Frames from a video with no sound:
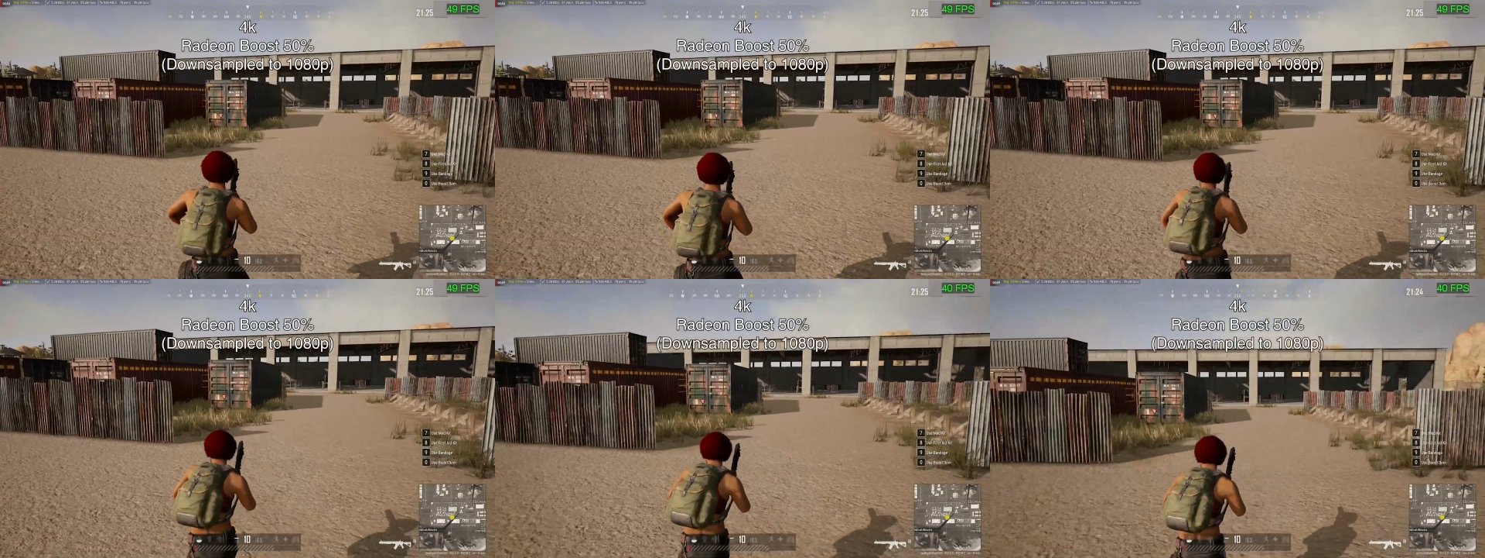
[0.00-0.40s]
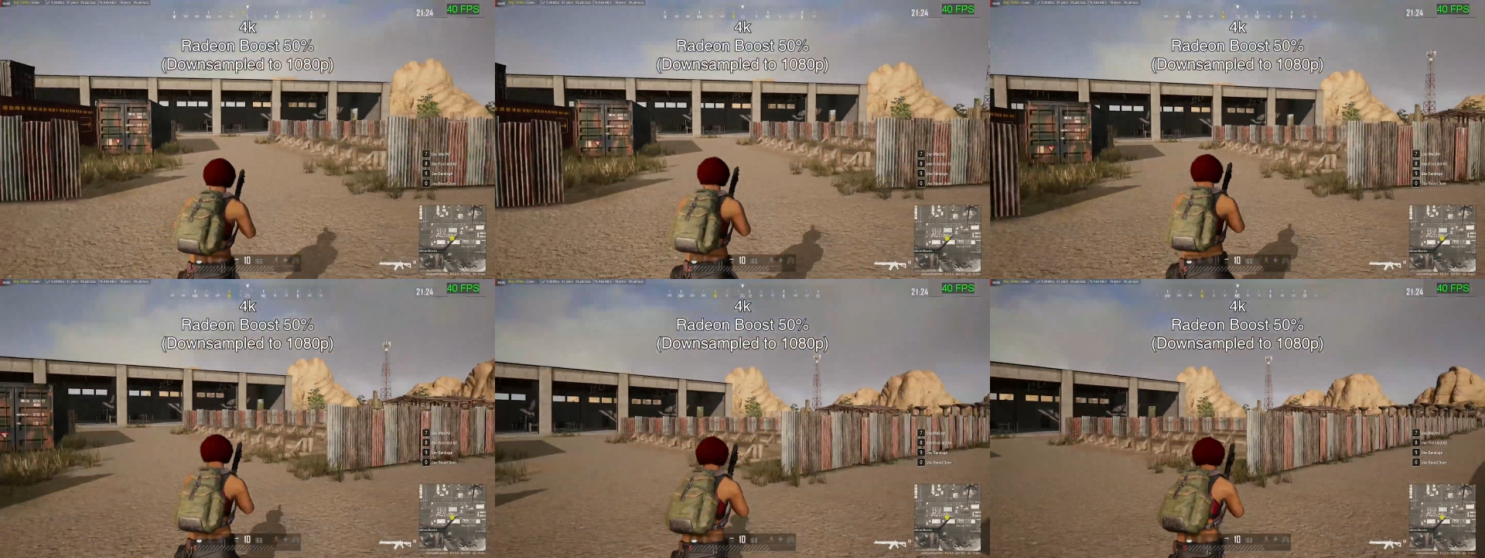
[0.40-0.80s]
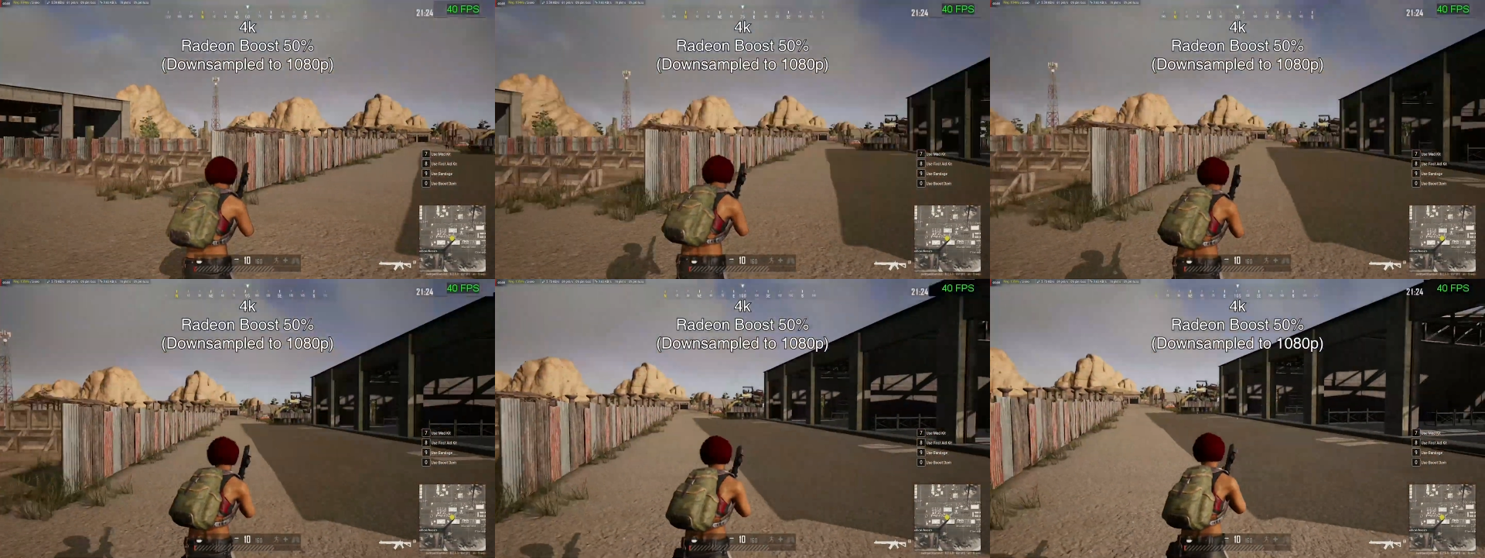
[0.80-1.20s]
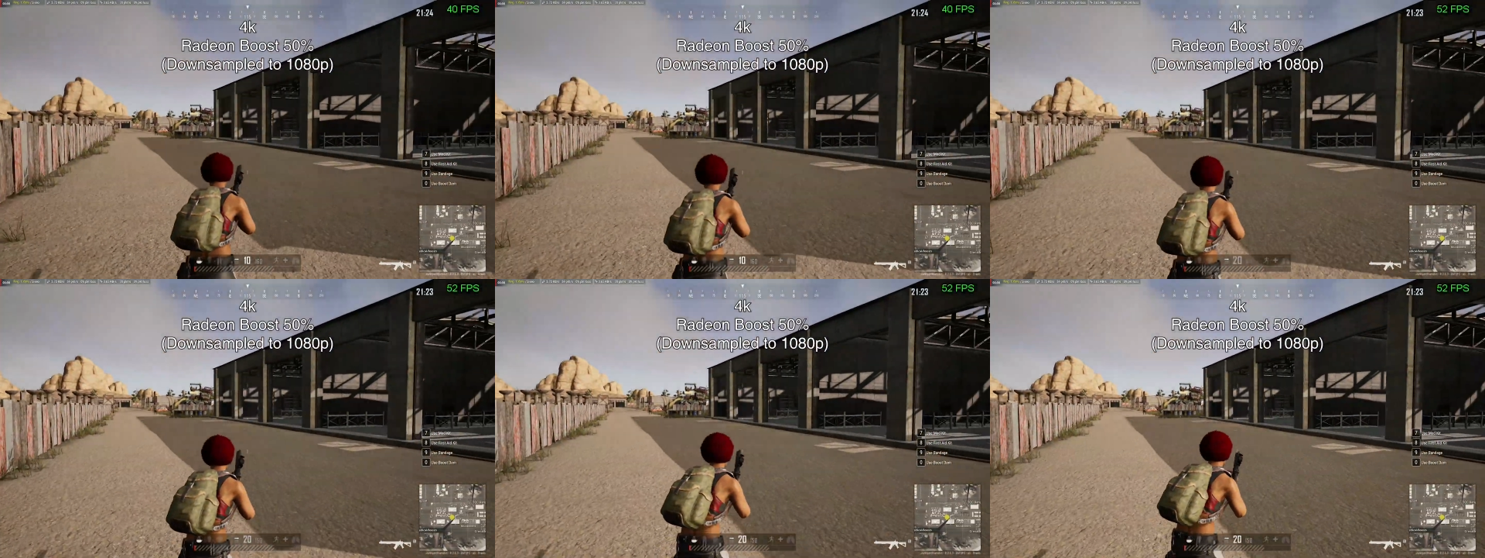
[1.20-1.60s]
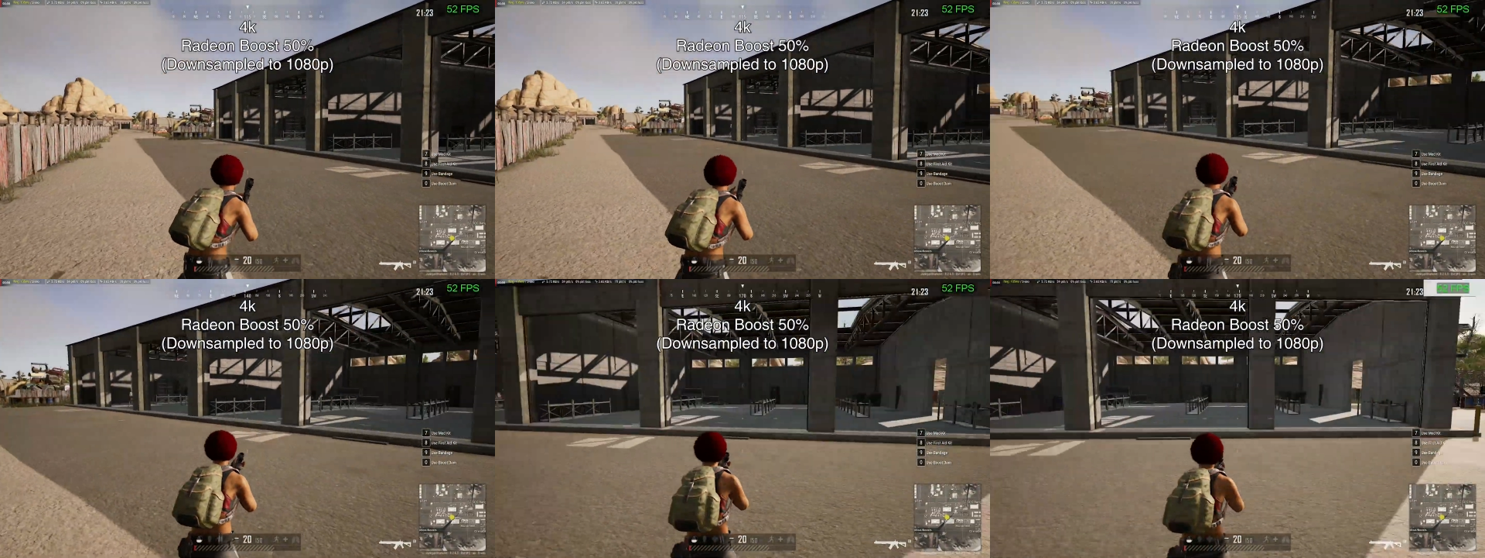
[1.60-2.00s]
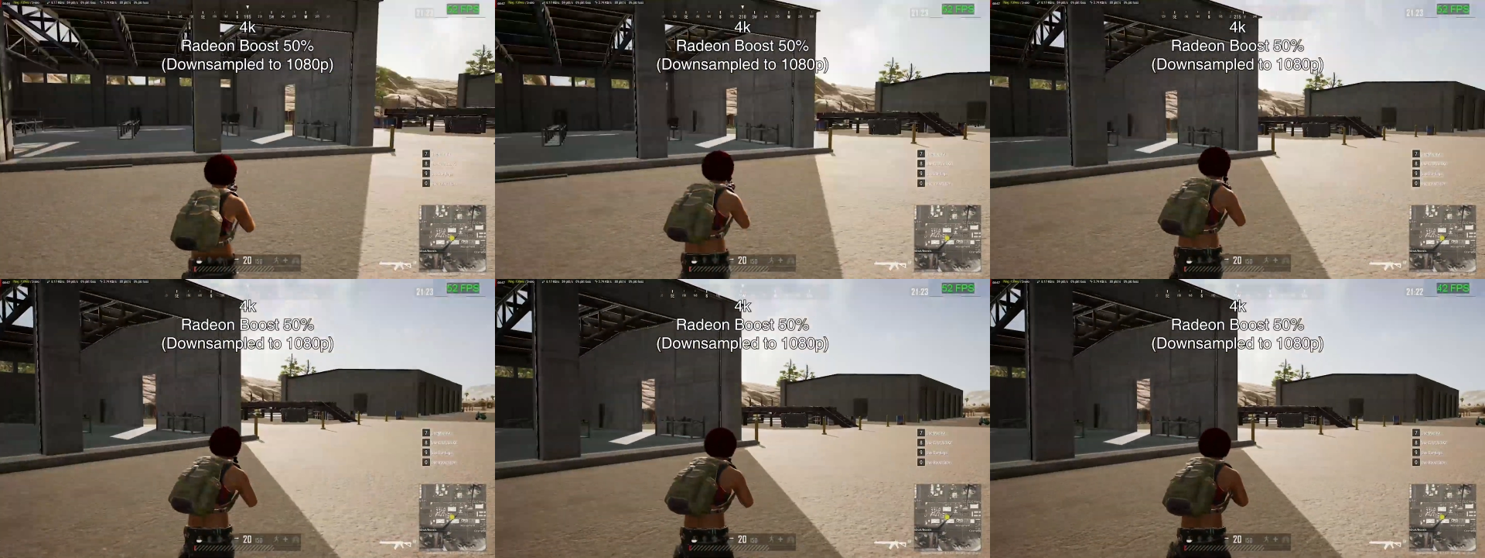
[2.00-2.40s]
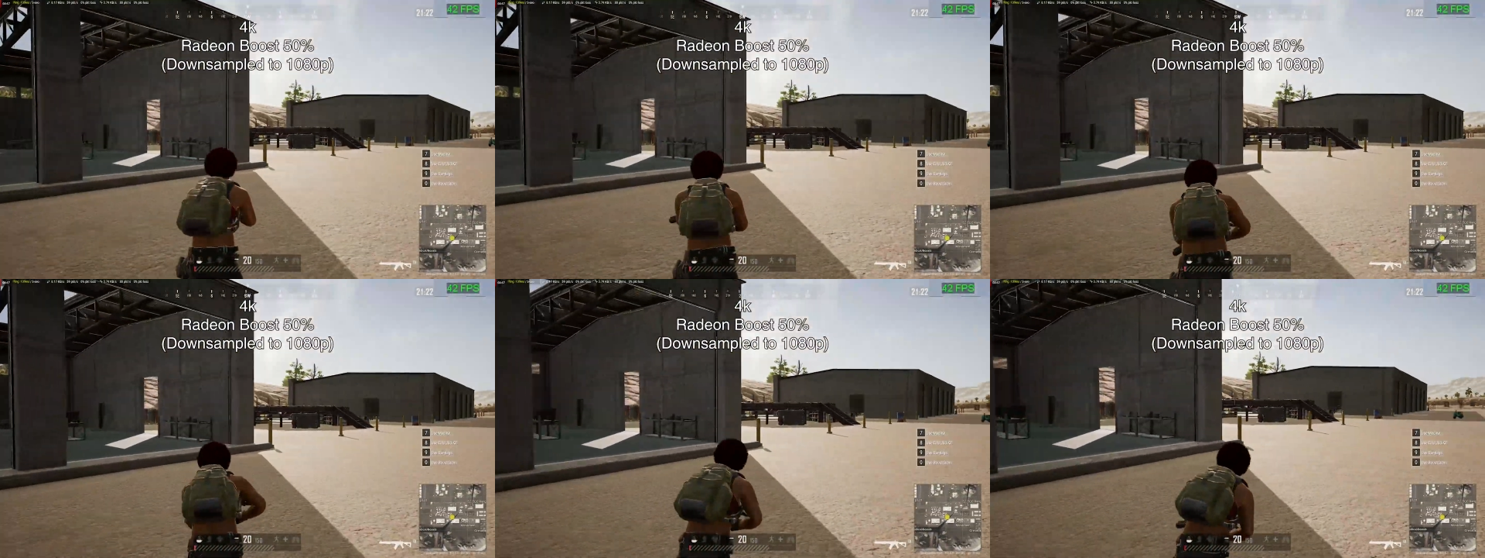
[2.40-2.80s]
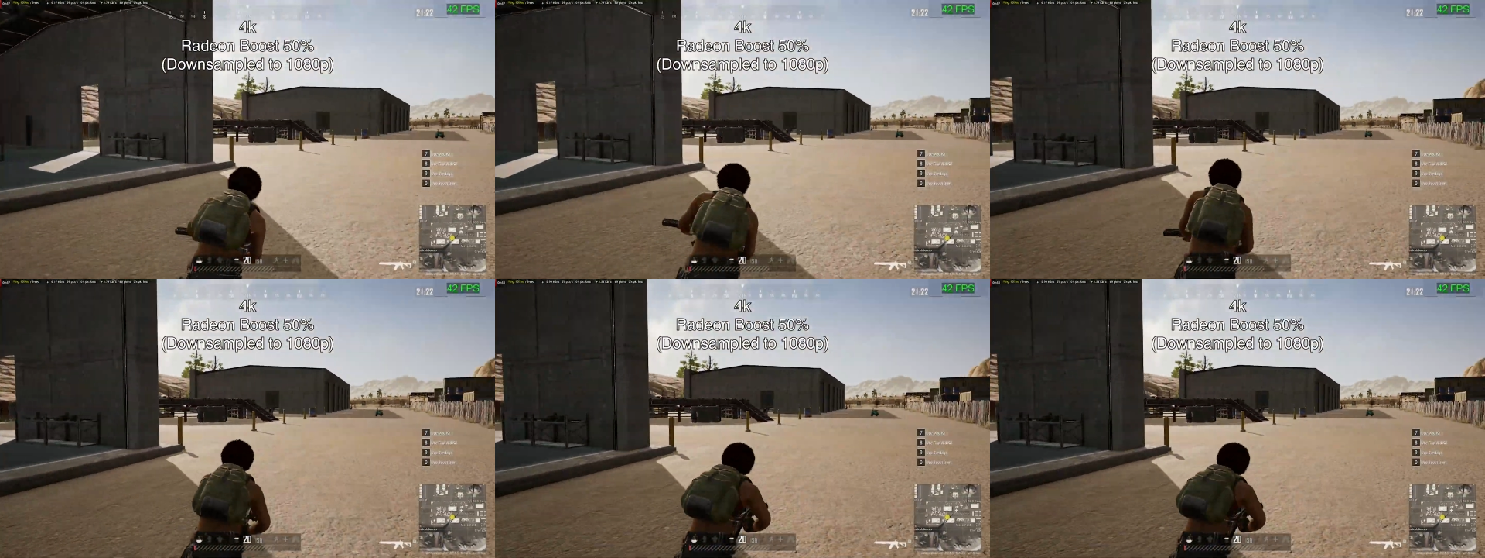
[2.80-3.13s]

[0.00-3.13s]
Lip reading: [unreadable: no face in view]